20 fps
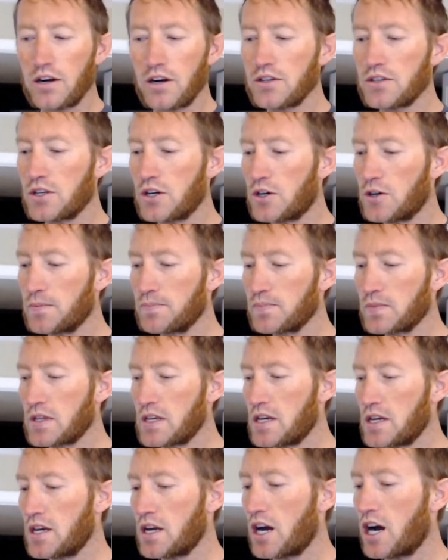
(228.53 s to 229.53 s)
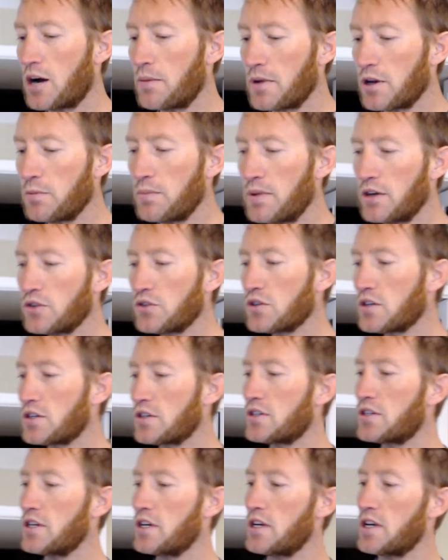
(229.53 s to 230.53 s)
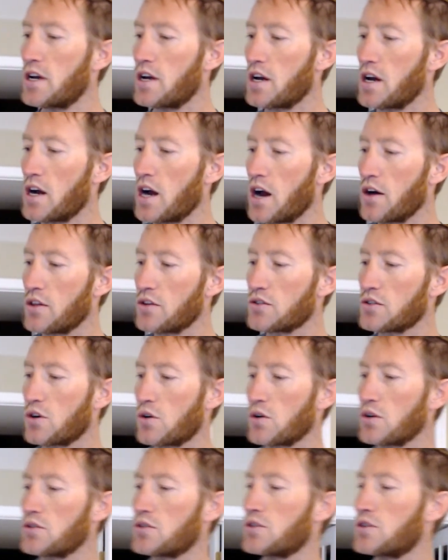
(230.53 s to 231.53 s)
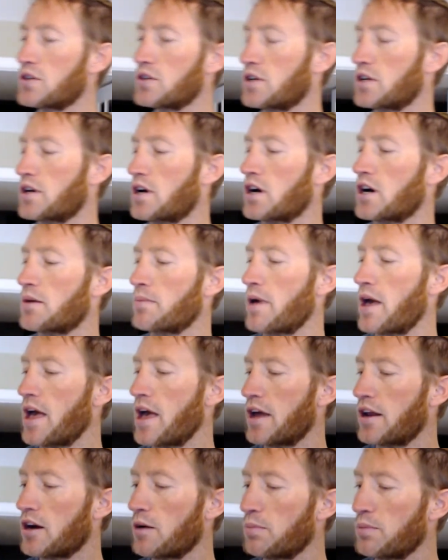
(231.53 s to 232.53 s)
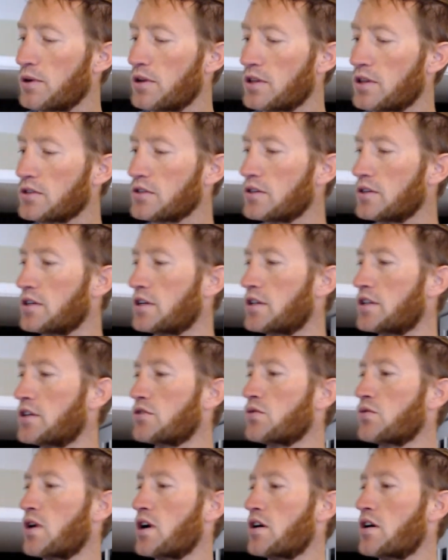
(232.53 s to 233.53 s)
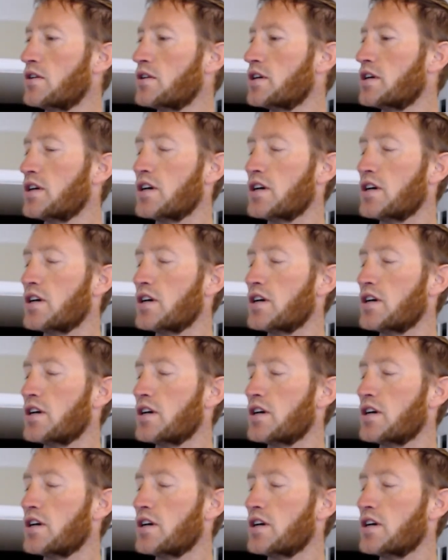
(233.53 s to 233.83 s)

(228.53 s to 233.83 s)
So it'll be interesting to see how the scores add up in this round.